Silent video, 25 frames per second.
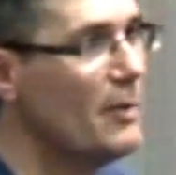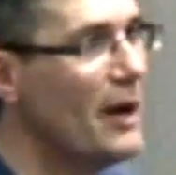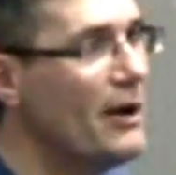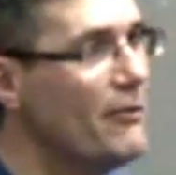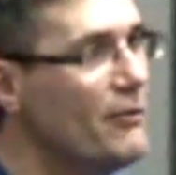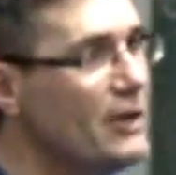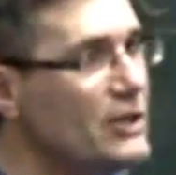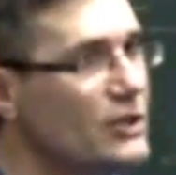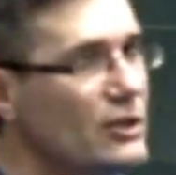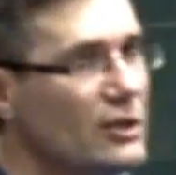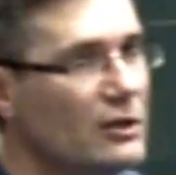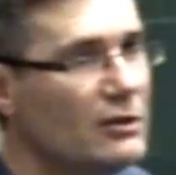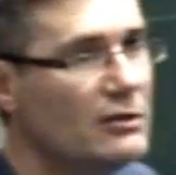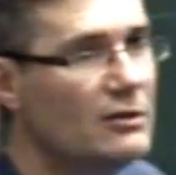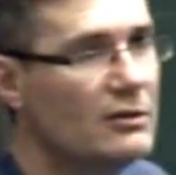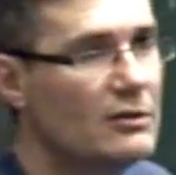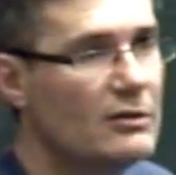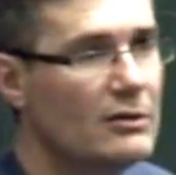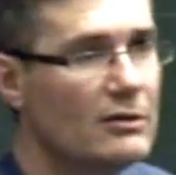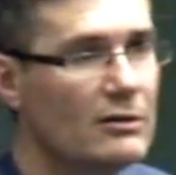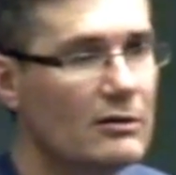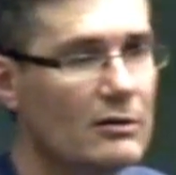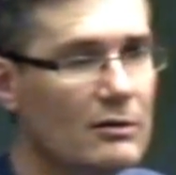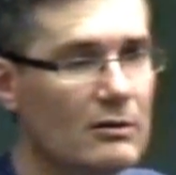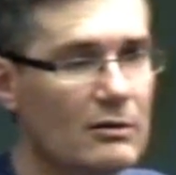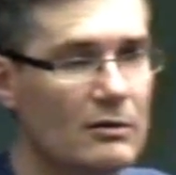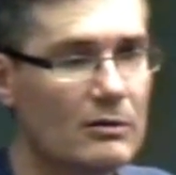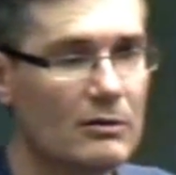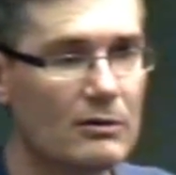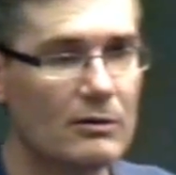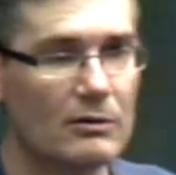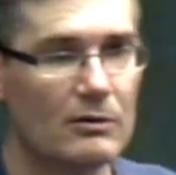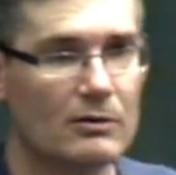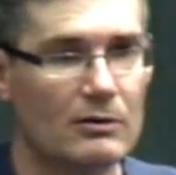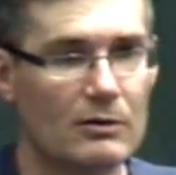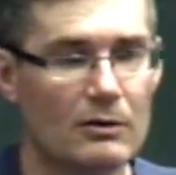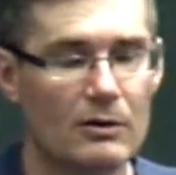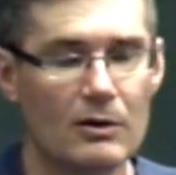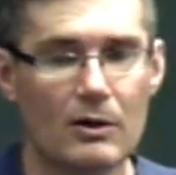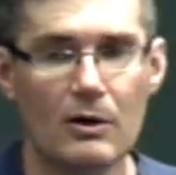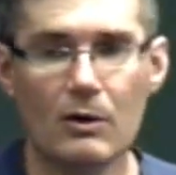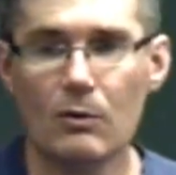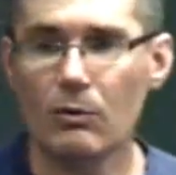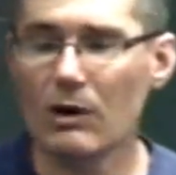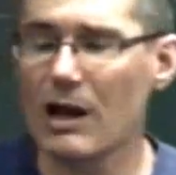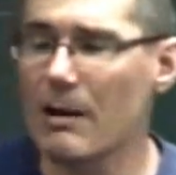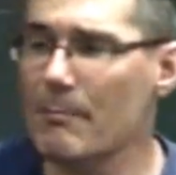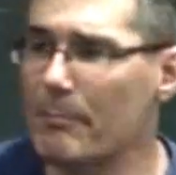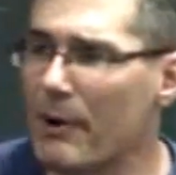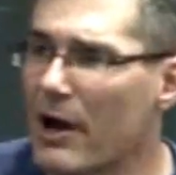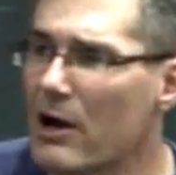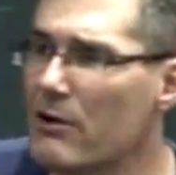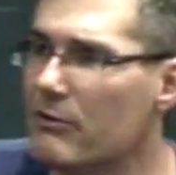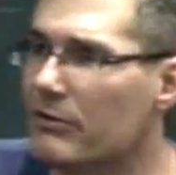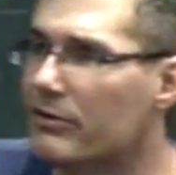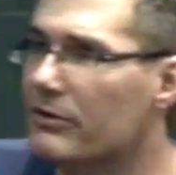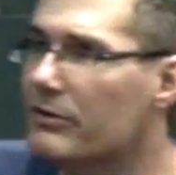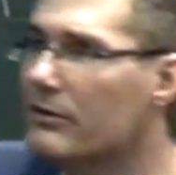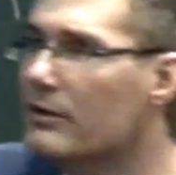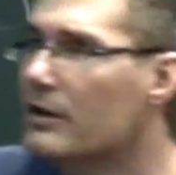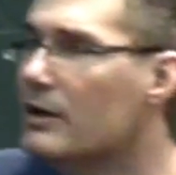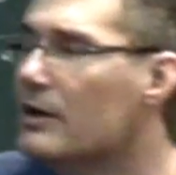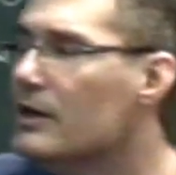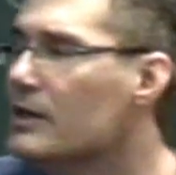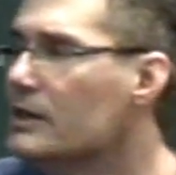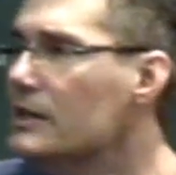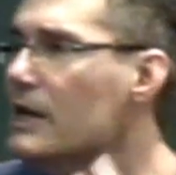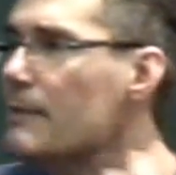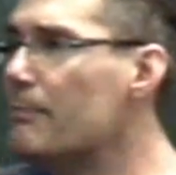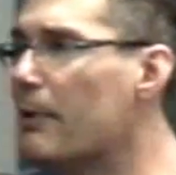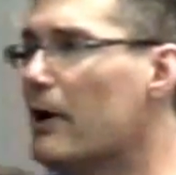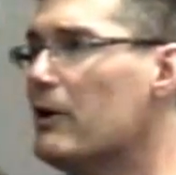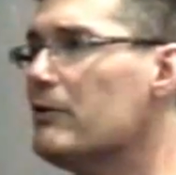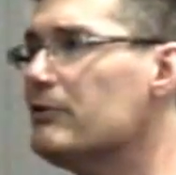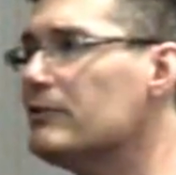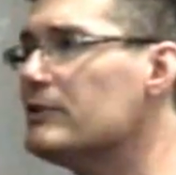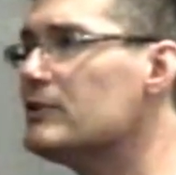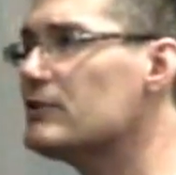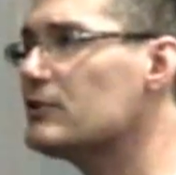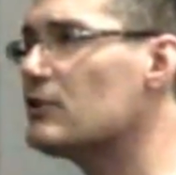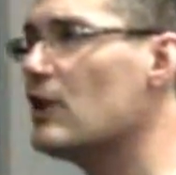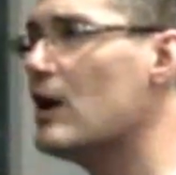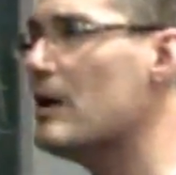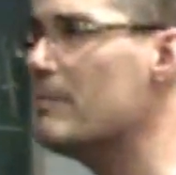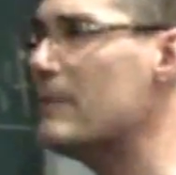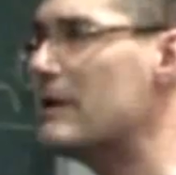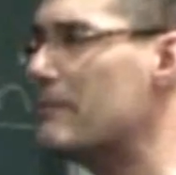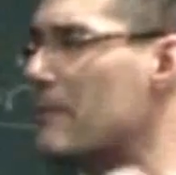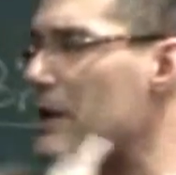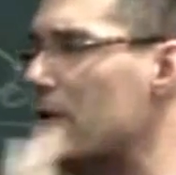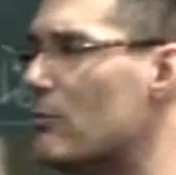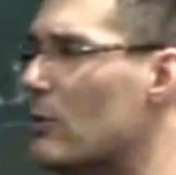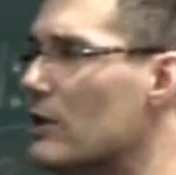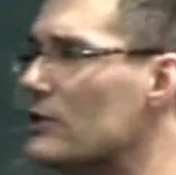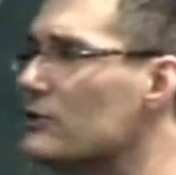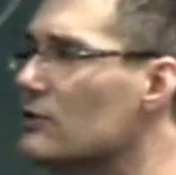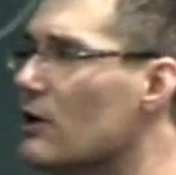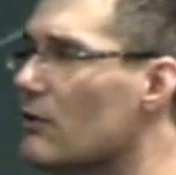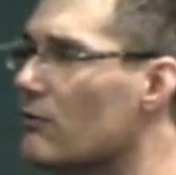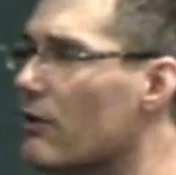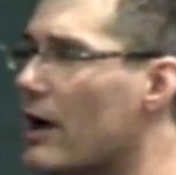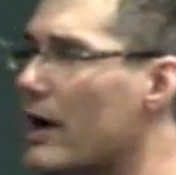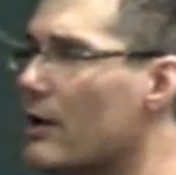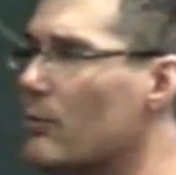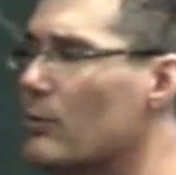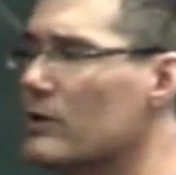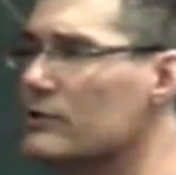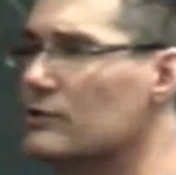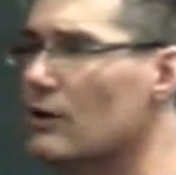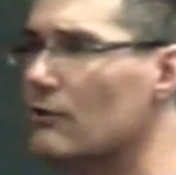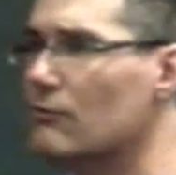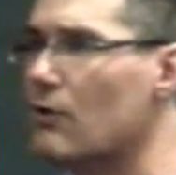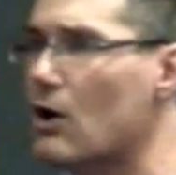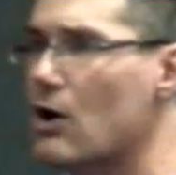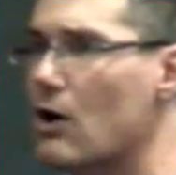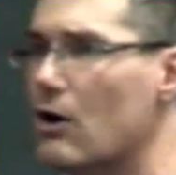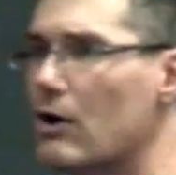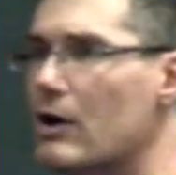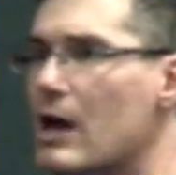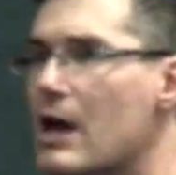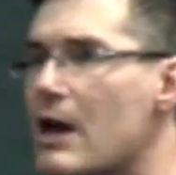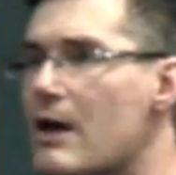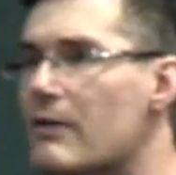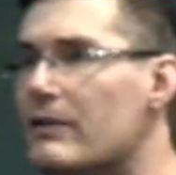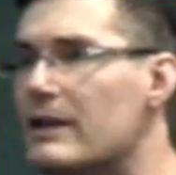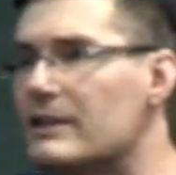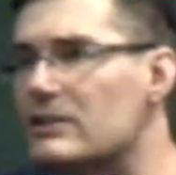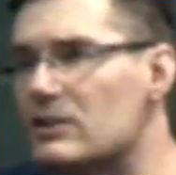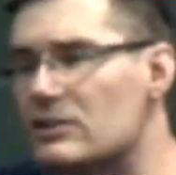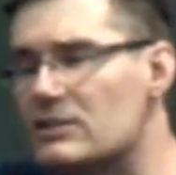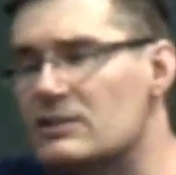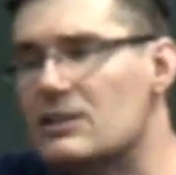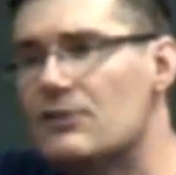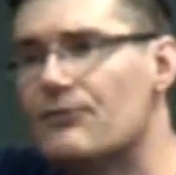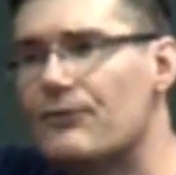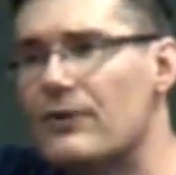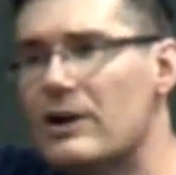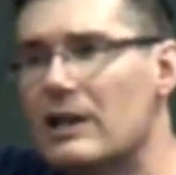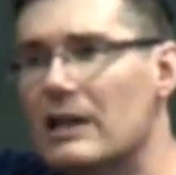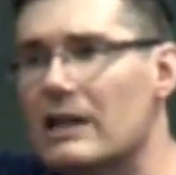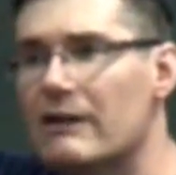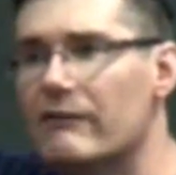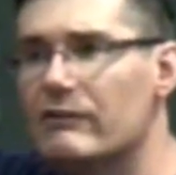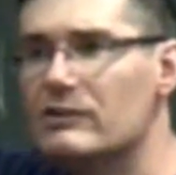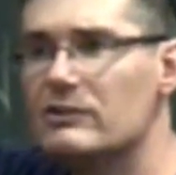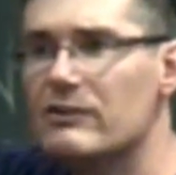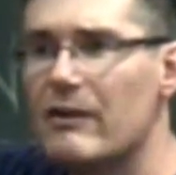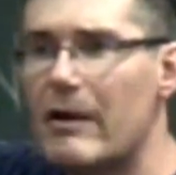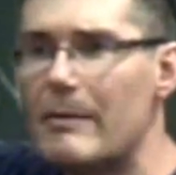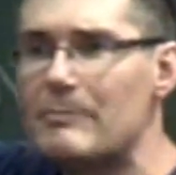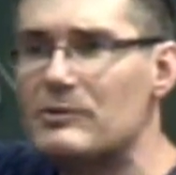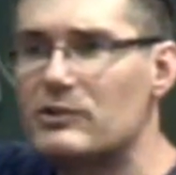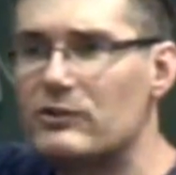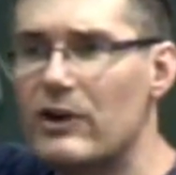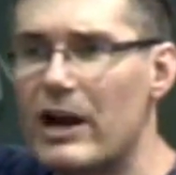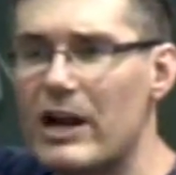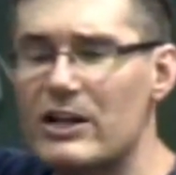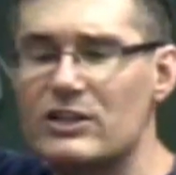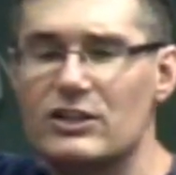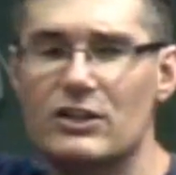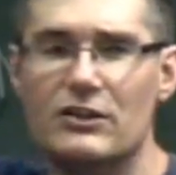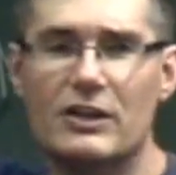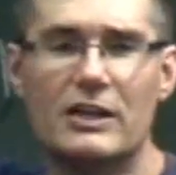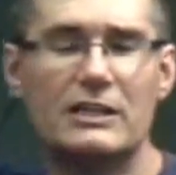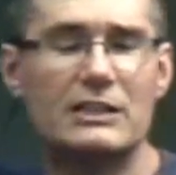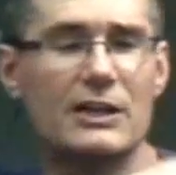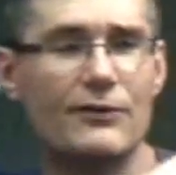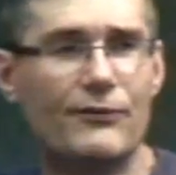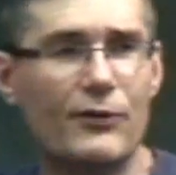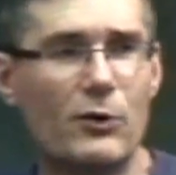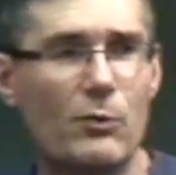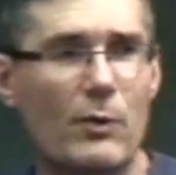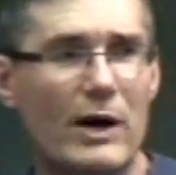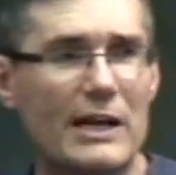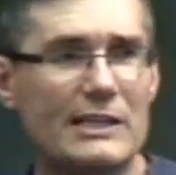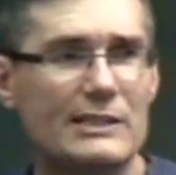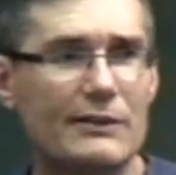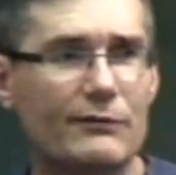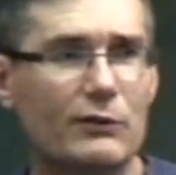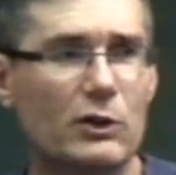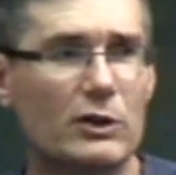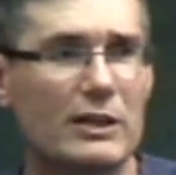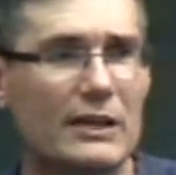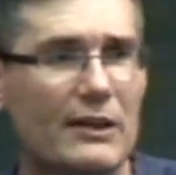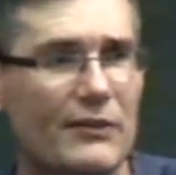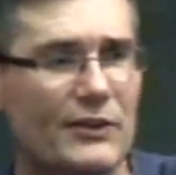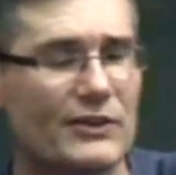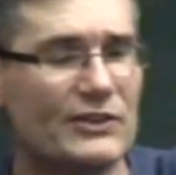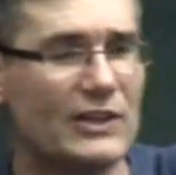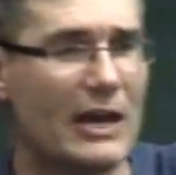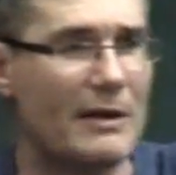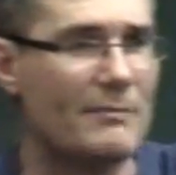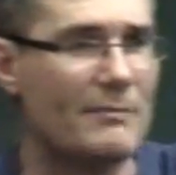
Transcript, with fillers: or am I Richard? Well, I'm both. They're both describing me. One's not right and one's not wrong. They're just different levels of abstraction. They're different ways of looking at the